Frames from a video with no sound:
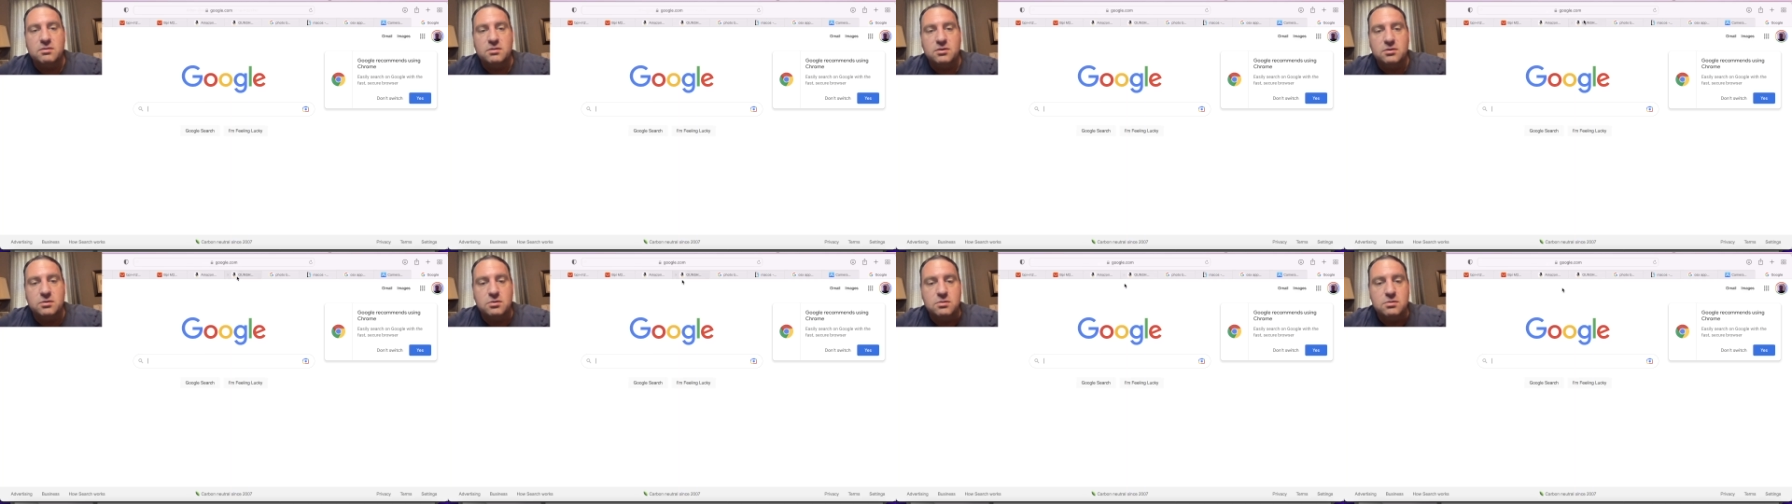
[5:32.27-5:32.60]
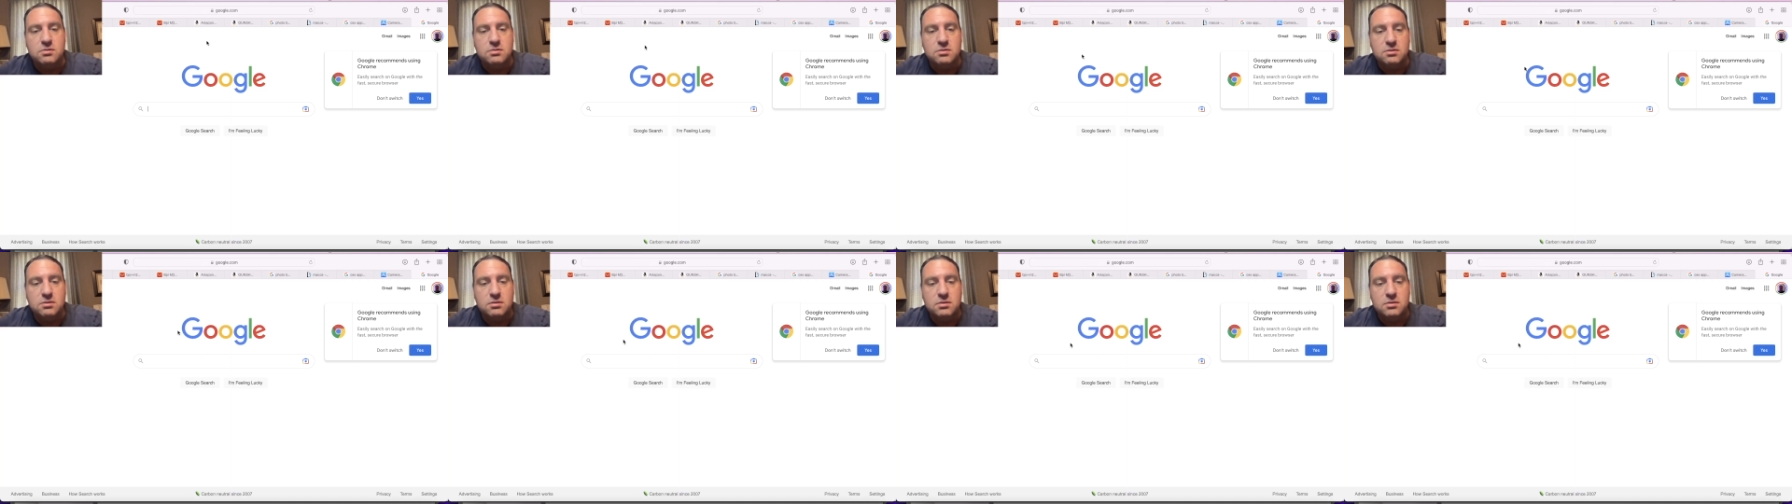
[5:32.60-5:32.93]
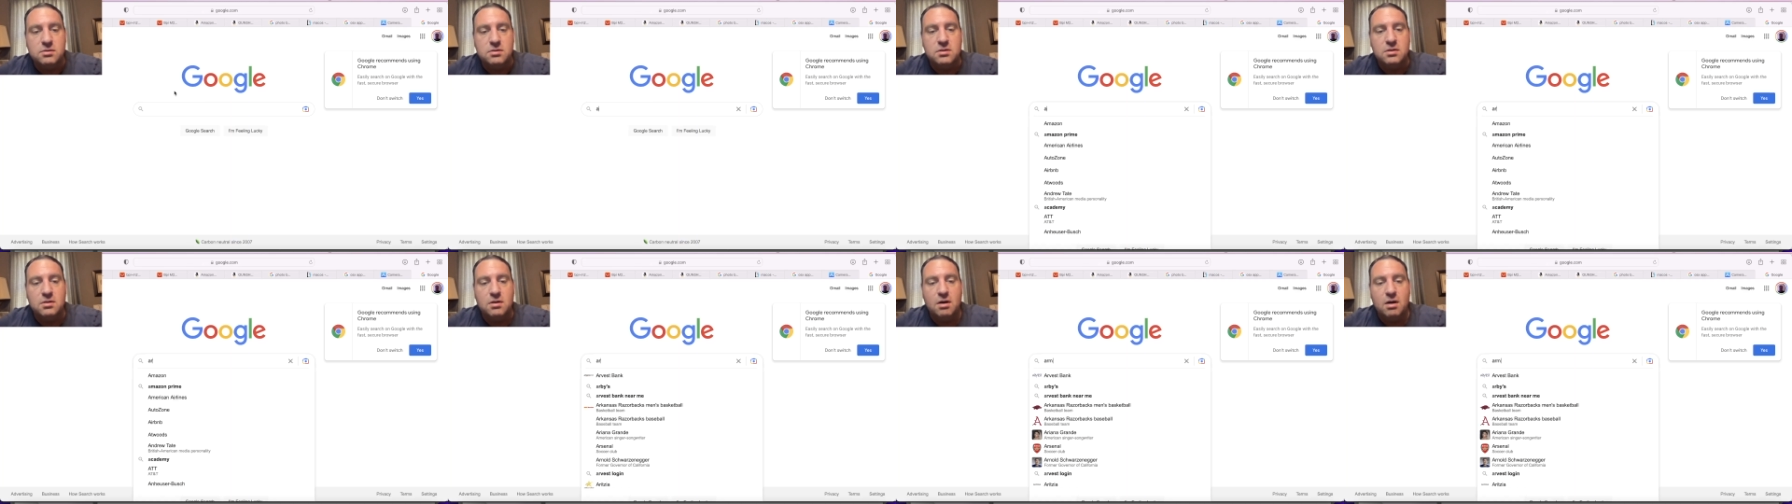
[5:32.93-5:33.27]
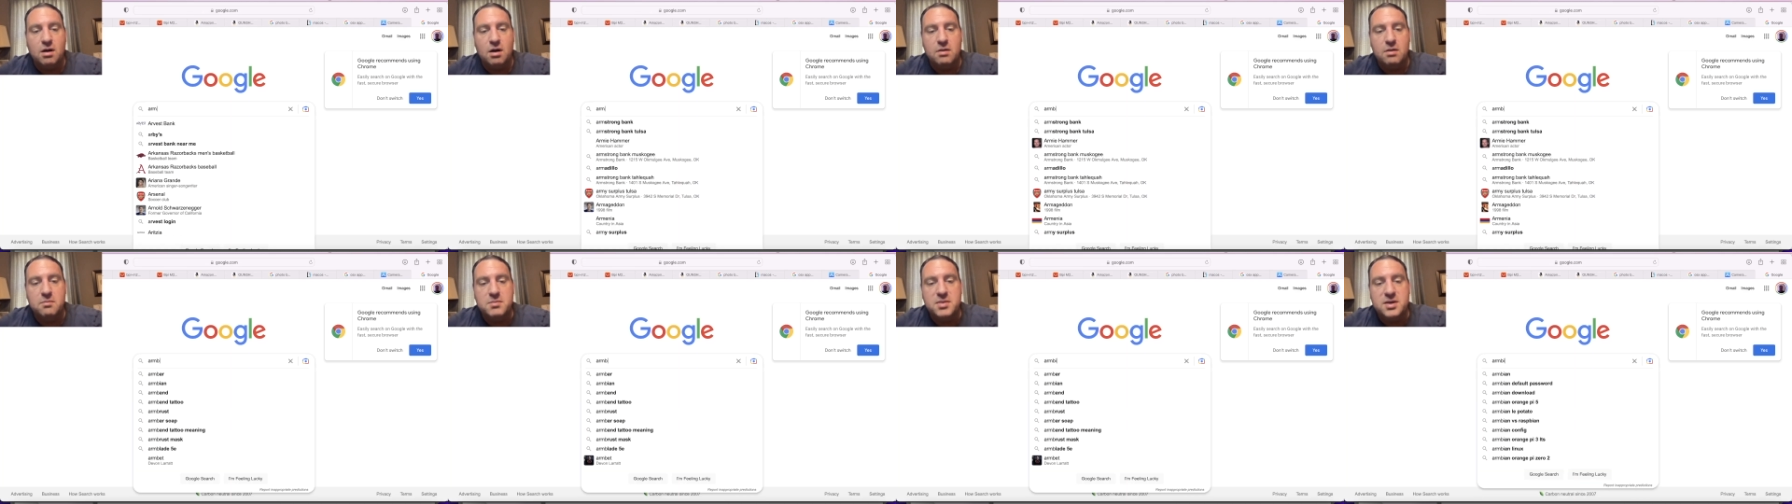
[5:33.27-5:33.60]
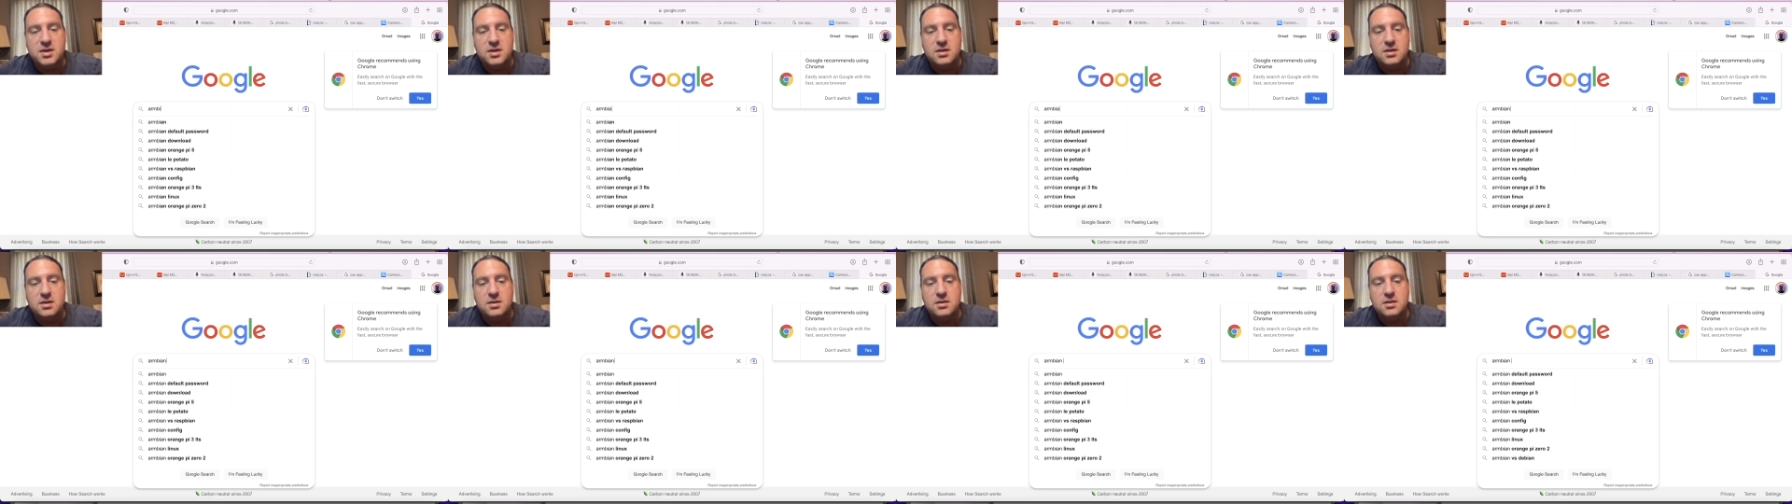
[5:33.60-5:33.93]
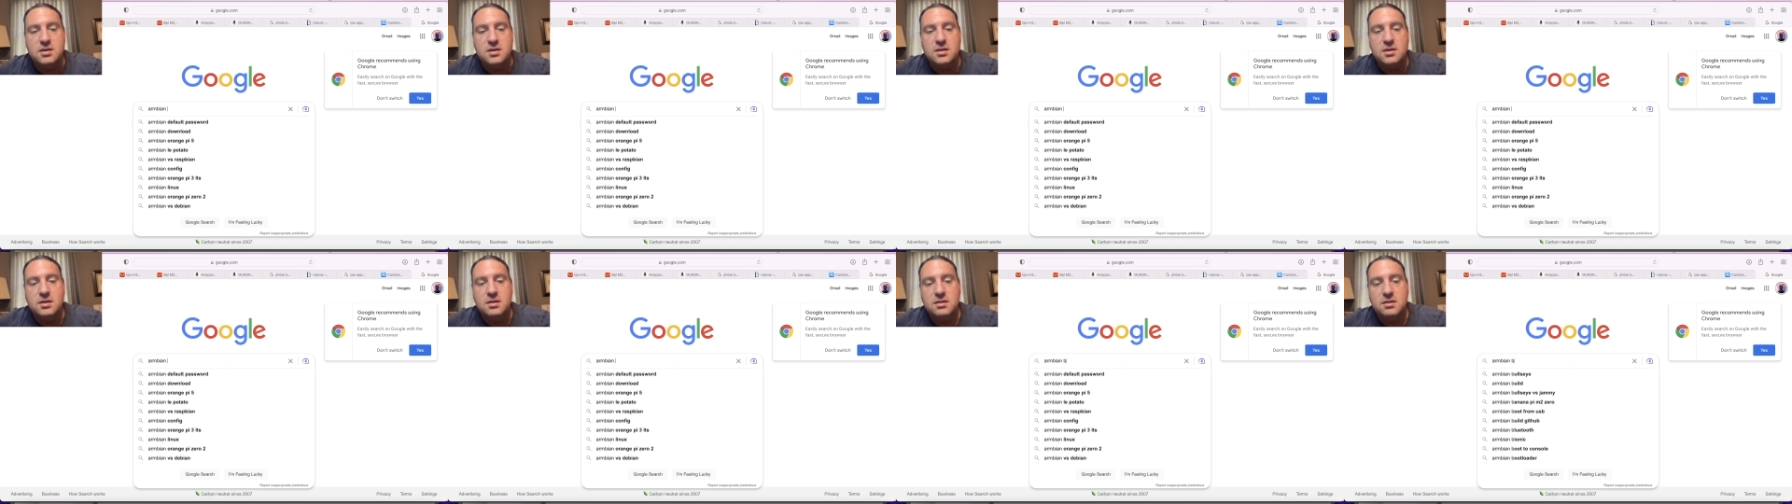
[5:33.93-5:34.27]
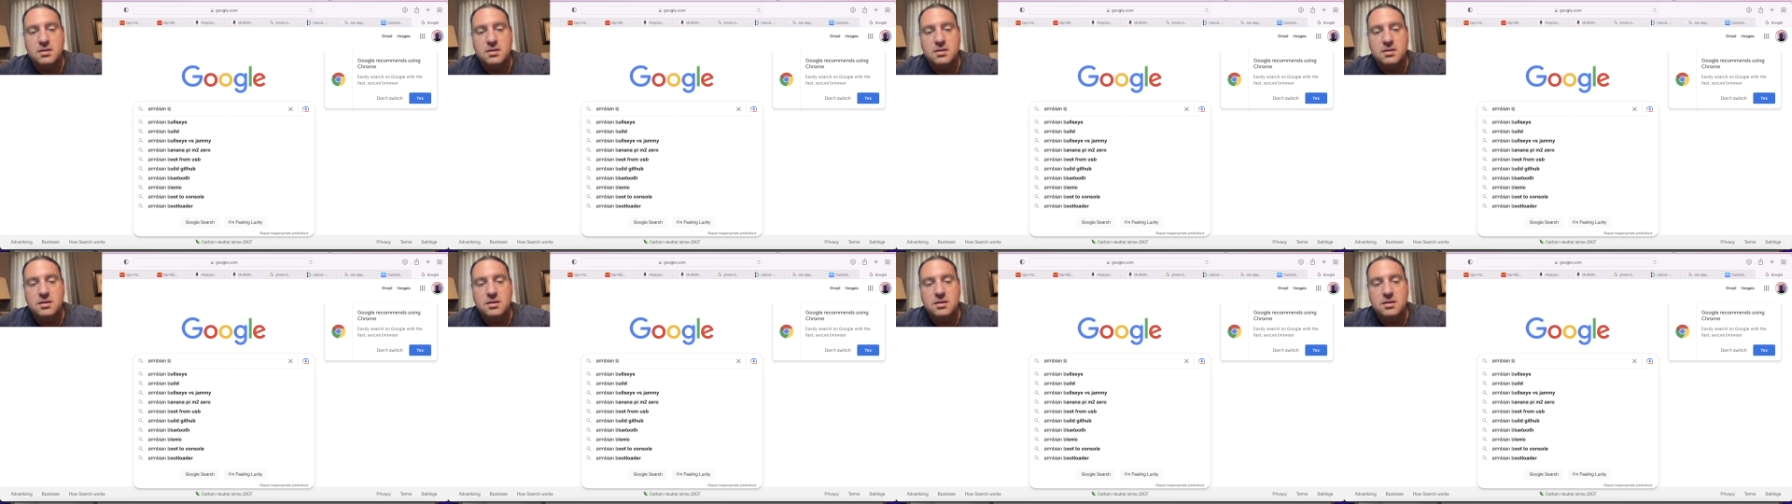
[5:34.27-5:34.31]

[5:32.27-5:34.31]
Google Armbian